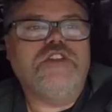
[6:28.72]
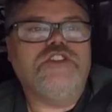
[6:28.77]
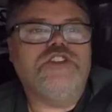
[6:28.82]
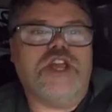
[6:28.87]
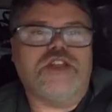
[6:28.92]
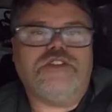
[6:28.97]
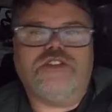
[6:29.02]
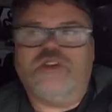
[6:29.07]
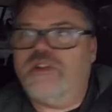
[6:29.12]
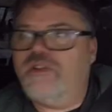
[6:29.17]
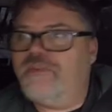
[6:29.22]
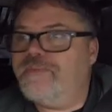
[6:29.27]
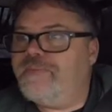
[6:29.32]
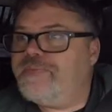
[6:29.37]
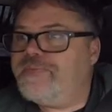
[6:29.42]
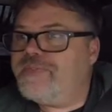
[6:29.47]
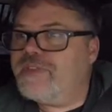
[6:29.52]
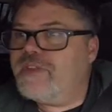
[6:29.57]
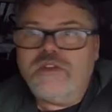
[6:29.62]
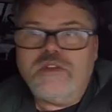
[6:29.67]
Gentle.
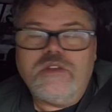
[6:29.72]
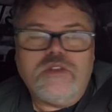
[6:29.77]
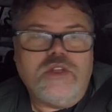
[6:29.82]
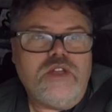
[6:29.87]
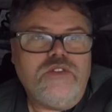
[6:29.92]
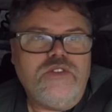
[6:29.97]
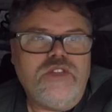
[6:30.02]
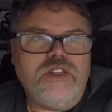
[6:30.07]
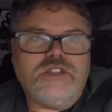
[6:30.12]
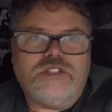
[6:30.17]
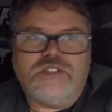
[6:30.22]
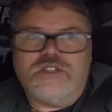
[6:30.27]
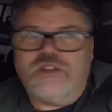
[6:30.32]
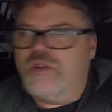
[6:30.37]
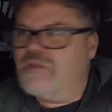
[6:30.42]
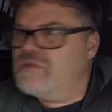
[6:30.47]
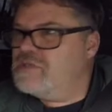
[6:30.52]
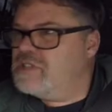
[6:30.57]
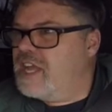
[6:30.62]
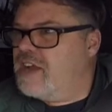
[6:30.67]
Everything's
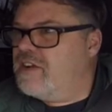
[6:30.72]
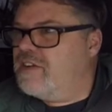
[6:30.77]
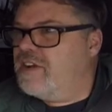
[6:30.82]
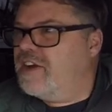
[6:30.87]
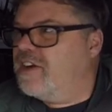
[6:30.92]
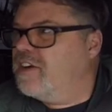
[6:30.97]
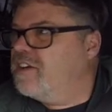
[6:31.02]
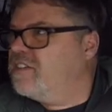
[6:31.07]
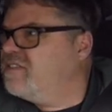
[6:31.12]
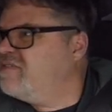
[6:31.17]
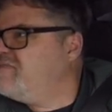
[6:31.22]
closed down here.